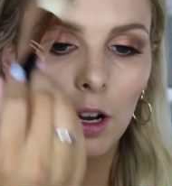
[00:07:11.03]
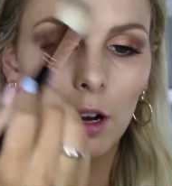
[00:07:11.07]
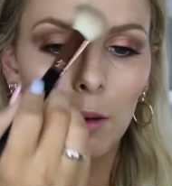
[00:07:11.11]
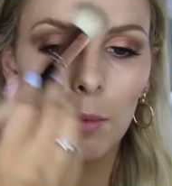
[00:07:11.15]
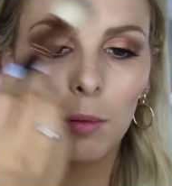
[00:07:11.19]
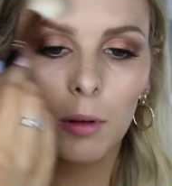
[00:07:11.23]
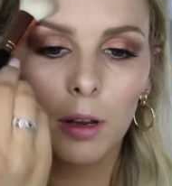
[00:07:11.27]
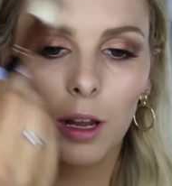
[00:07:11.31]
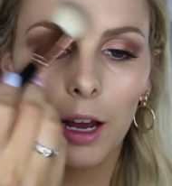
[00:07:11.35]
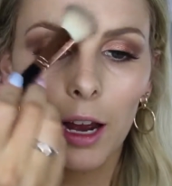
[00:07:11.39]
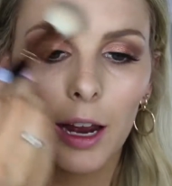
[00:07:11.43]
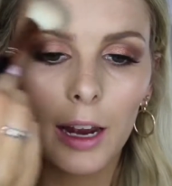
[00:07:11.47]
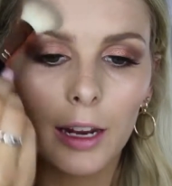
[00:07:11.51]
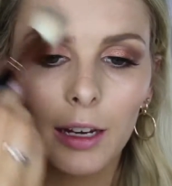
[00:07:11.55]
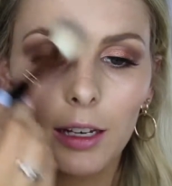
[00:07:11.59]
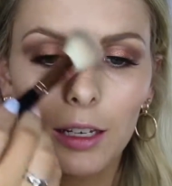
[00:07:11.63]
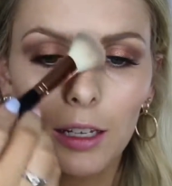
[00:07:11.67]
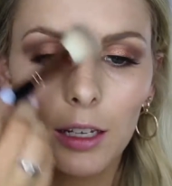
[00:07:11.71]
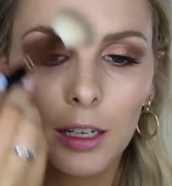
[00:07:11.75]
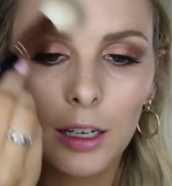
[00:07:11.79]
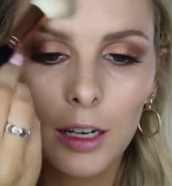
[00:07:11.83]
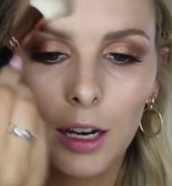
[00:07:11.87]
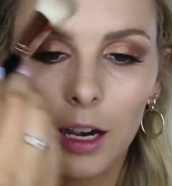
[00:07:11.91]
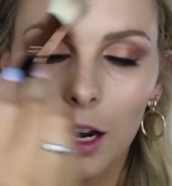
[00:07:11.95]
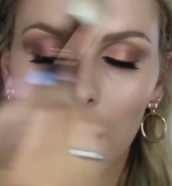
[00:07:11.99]
Apply it
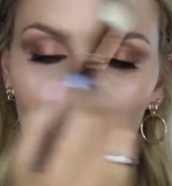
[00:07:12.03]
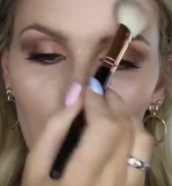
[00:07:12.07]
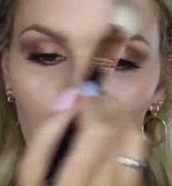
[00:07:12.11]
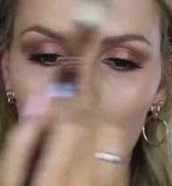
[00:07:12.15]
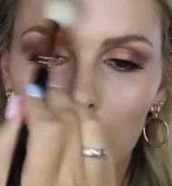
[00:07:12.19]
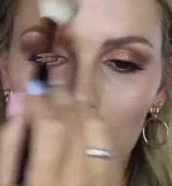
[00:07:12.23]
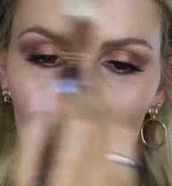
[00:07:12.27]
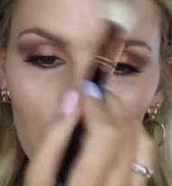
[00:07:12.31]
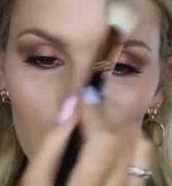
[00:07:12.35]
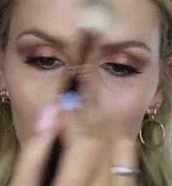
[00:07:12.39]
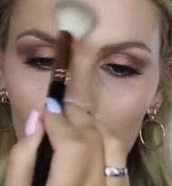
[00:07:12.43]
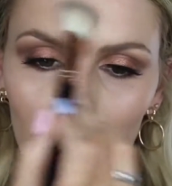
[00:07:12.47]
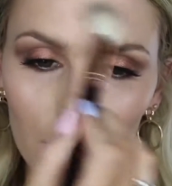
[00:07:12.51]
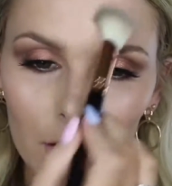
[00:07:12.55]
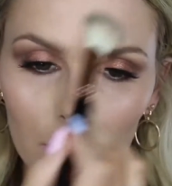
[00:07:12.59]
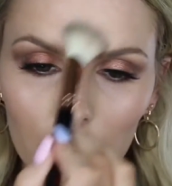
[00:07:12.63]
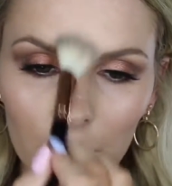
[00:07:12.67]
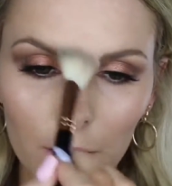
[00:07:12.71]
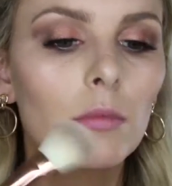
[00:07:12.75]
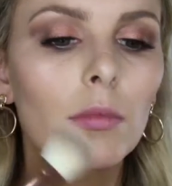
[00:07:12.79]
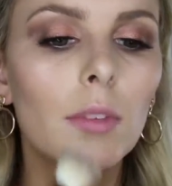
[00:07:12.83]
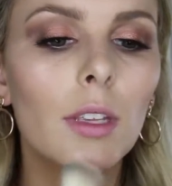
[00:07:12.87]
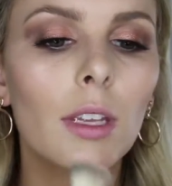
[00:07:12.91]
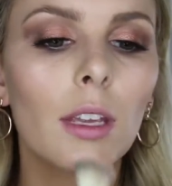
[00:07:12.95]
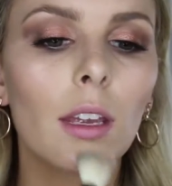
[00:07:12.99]
here
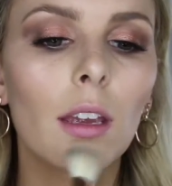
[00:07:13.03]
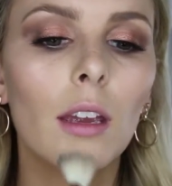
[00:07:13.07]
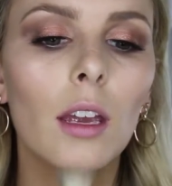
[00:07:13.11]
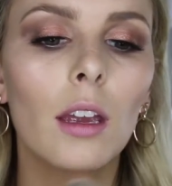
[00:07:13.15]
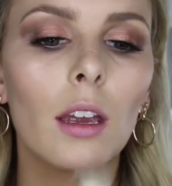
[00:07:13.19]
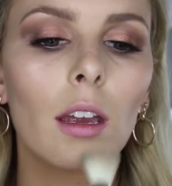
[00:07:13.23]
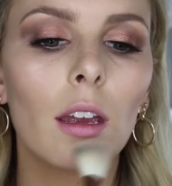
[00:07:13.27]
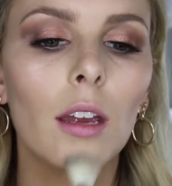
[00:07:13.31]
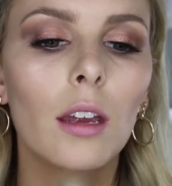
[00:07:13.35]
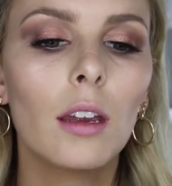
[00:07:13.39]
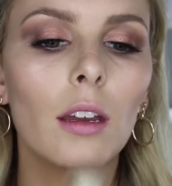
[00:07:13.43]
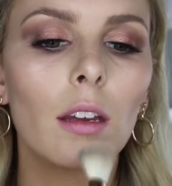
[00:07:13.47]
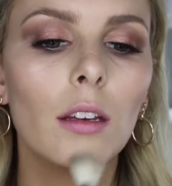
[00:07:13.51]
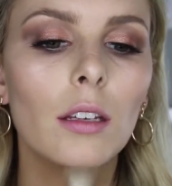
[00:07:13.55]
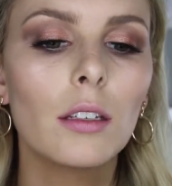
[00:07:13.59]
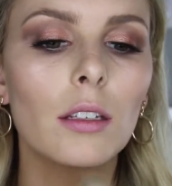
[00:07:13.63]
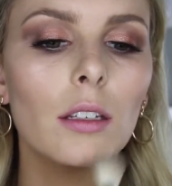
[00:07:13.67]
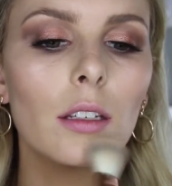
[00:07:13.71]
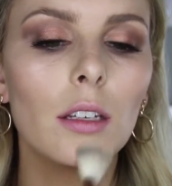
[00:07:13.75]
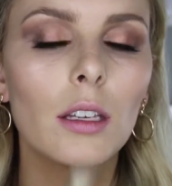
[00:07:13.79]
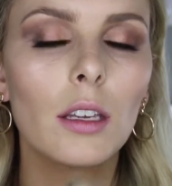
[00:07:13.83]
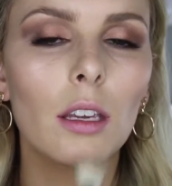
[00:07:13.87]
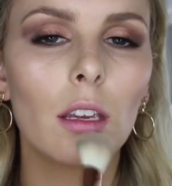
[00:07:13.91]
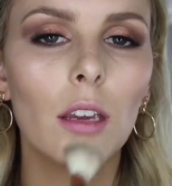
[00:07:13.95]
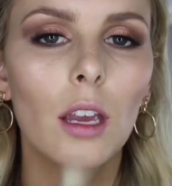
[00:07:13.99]

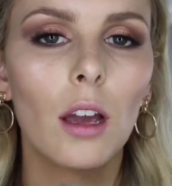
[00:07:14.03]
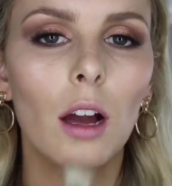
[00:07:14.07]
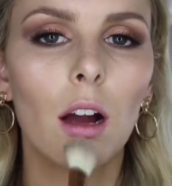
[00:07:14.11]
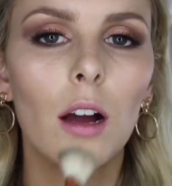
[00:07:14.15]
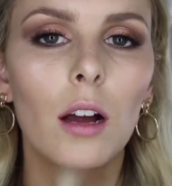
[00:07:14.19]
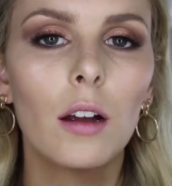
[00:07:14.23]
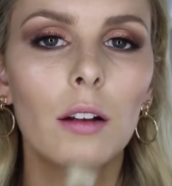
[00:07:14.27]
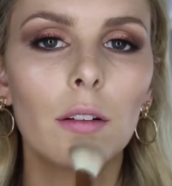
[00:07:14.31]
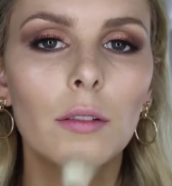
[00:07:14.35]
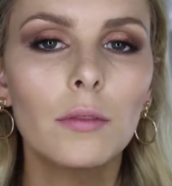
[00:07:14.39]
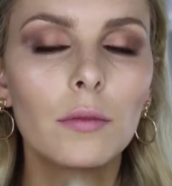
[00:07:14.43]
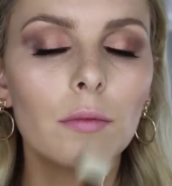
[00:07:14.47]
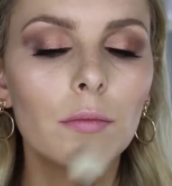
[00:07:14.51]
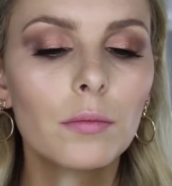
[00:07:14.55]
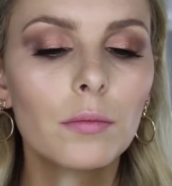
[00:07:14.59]
and here.